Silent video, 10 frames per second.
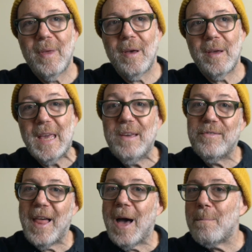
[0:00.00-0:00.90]
E
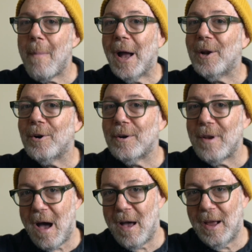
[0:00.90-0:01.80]
flat minor
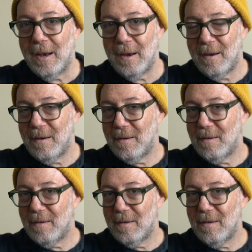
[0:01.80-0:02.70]
9.
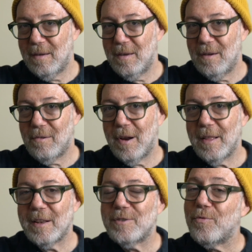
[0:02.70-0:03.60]
Right?
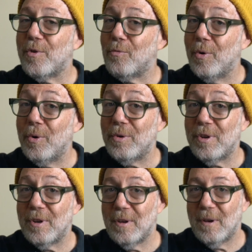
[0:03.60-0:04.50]
That's the root,
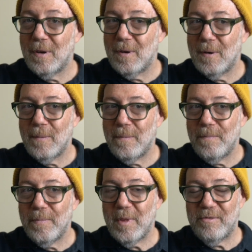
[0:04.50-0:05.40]

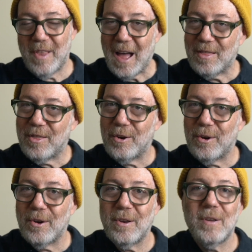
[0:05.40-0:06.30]
the flat
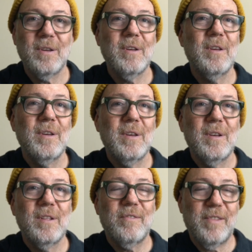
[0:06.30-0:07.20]
third,
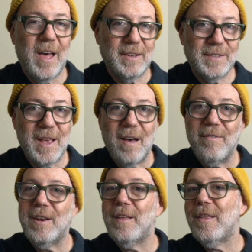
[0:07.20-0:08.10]
the flat
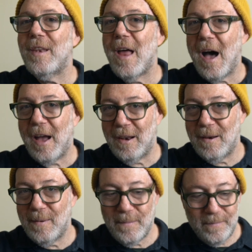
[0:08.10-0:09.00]
7, and the 9.
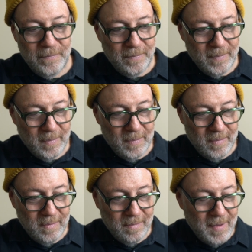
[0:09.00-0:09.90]

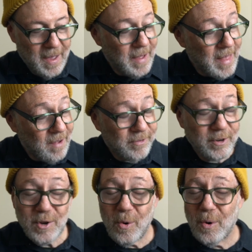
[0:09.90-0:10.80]
And that
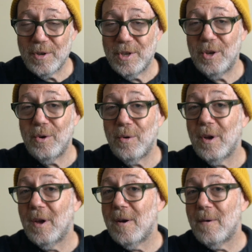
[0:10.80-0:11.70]
first chord, too,
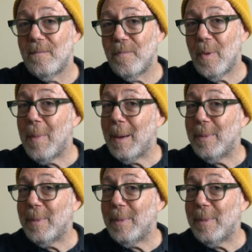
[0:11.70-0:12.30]
maybe